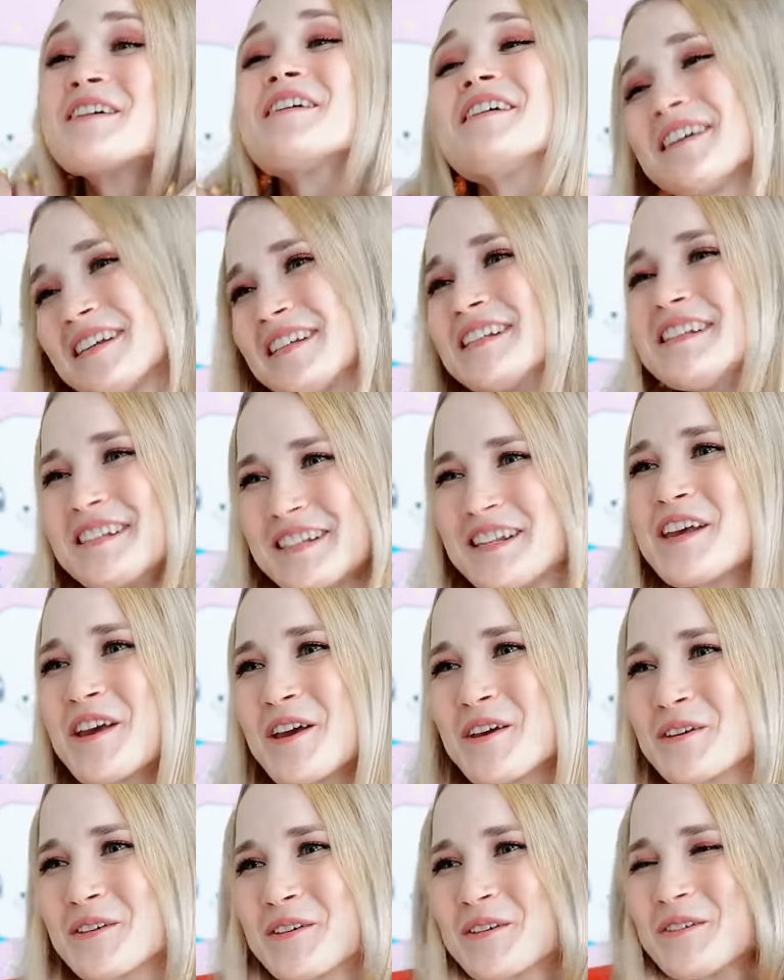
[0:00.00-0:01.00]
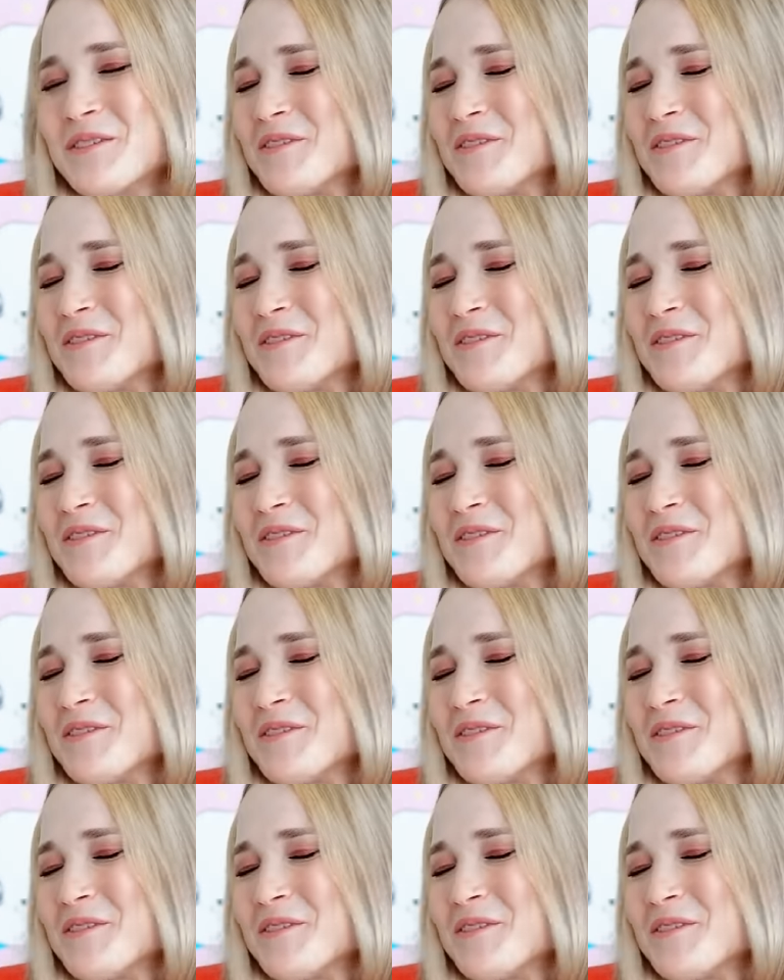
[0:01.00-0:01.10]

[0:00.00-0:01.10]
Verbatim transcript: I feel so